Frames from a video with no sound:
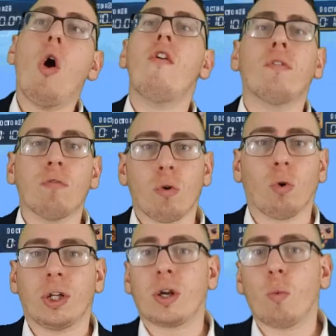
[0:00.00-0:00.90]

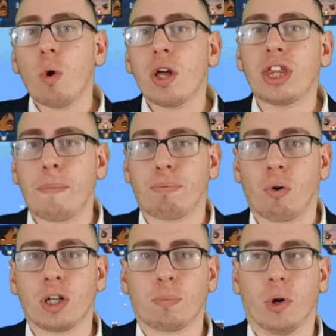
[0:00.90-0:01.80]
Overall, is it worth that
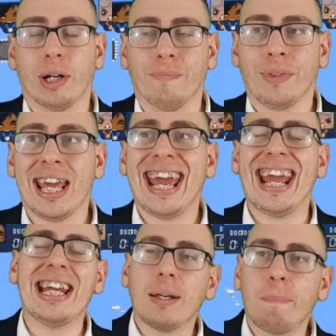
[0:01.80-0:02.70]
price point?
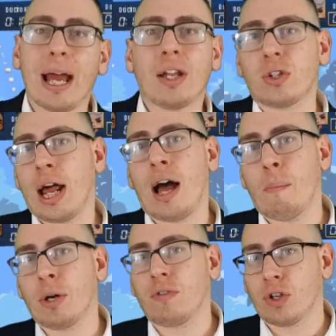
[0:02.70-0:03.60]
It depends on
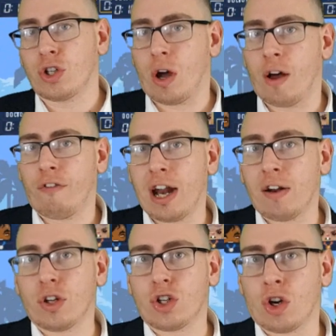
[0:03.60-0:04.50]
how much of a
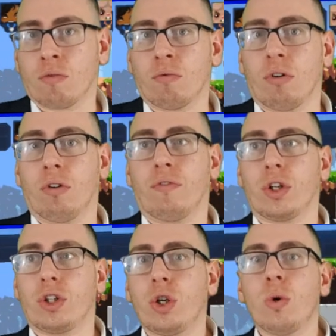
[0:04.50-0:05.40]
fan of the genre of
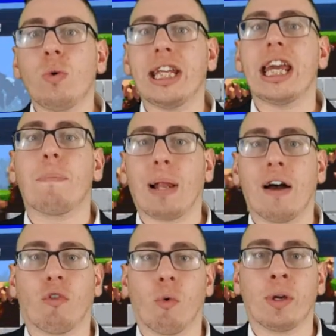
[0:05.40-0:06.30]
2D
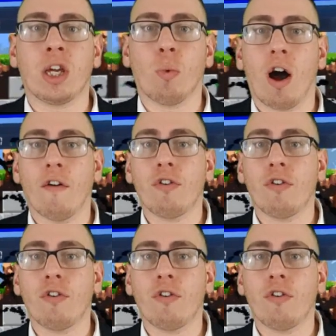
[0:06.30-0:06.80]
platforming you are.